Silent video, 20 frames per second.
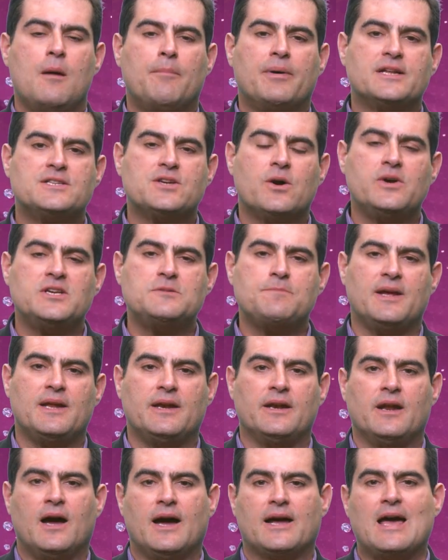but it's always
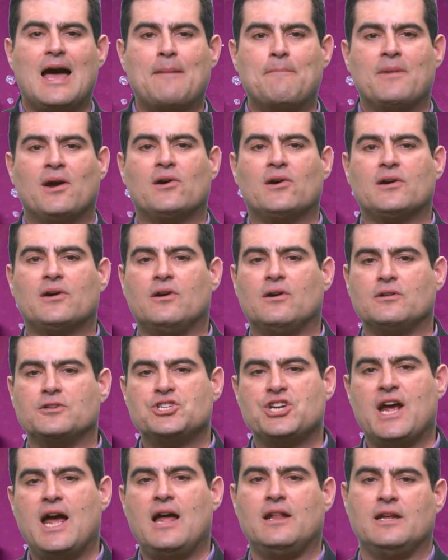been a chimerical
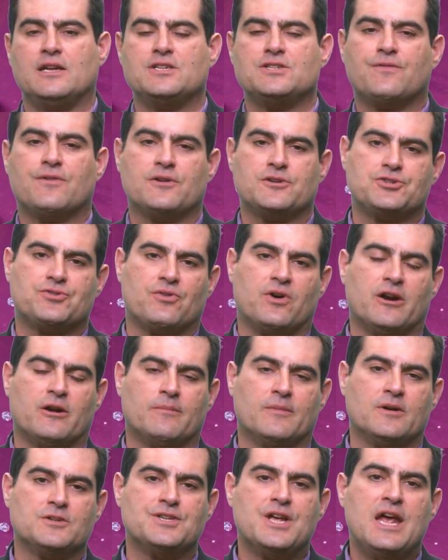challenge for
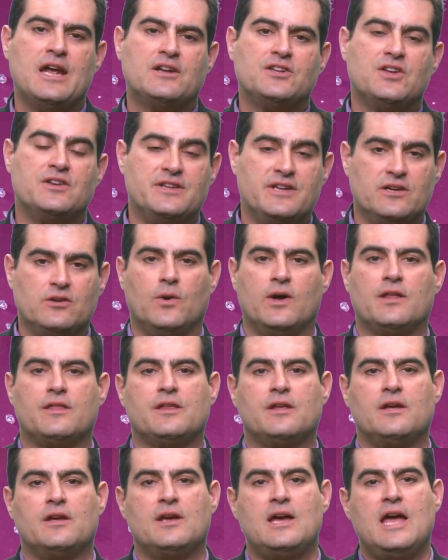astronomers to deal with.
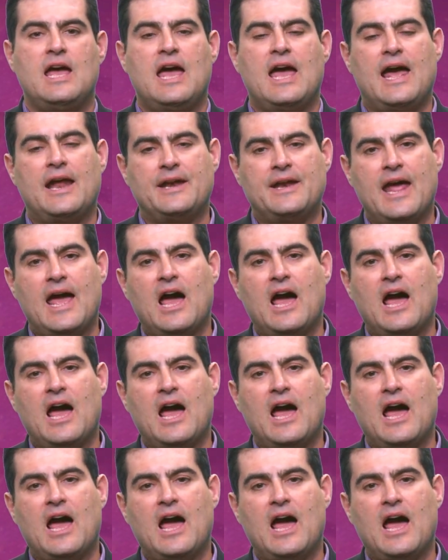And